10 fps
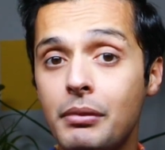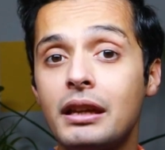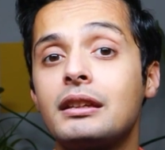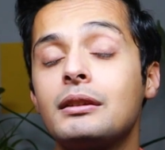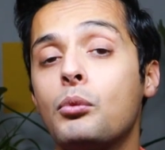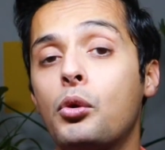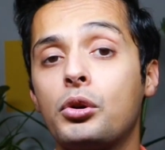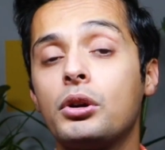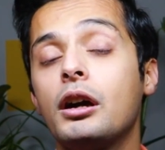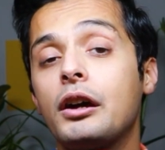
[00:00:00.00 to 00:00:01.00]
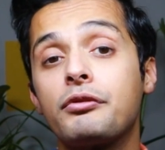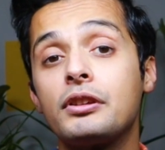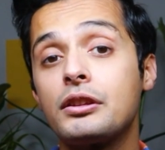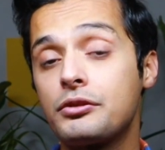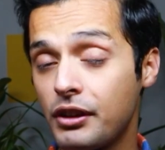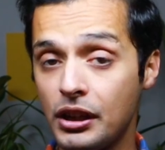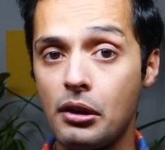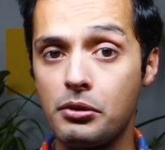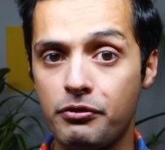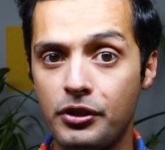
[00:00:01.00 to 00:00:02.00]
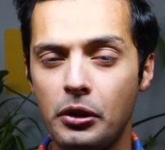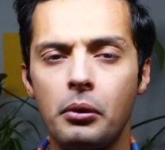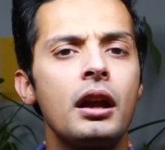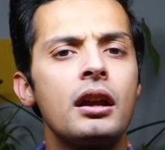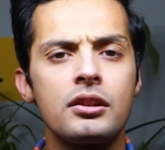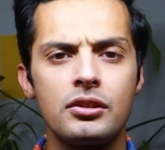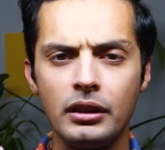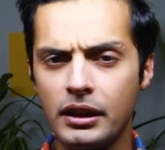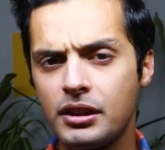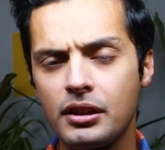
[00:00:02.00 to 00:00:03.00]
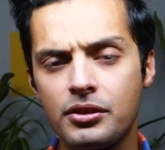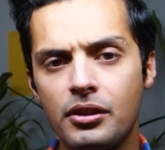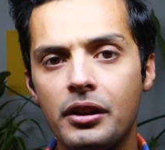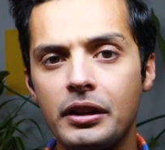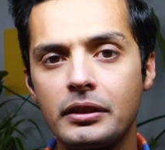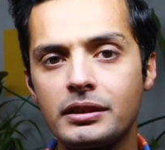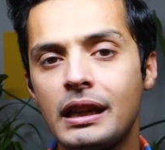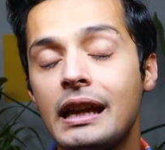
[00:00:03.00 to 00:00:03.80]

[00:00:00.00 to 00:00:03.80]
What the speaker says: making more of these videos for you. So let's get started.